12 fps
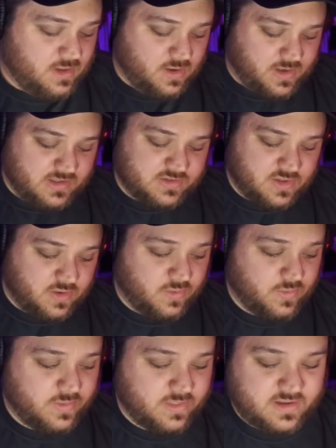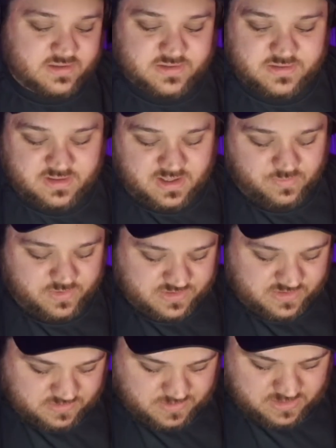Okay, so this I
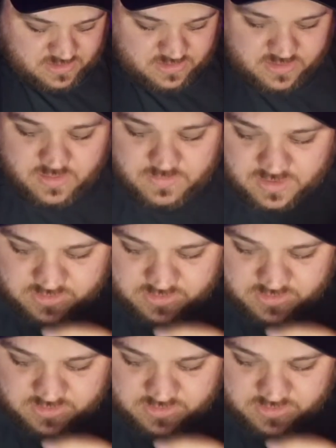wasn't expecting to come in